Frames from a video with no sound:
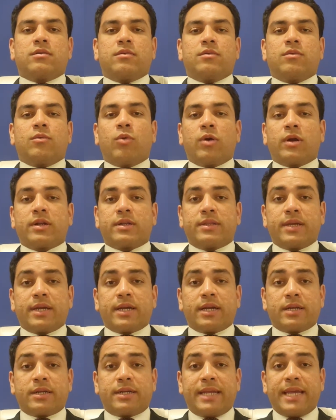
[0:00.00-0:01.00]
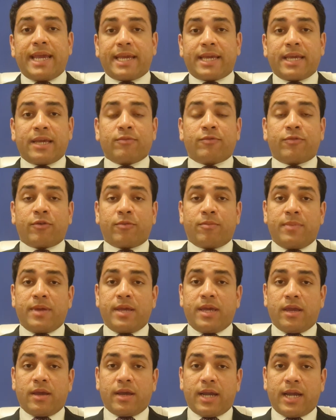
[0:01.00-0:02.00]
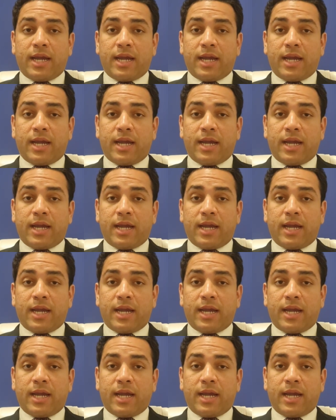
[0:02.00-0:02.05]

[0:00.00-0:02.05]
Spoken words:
what they are taking from me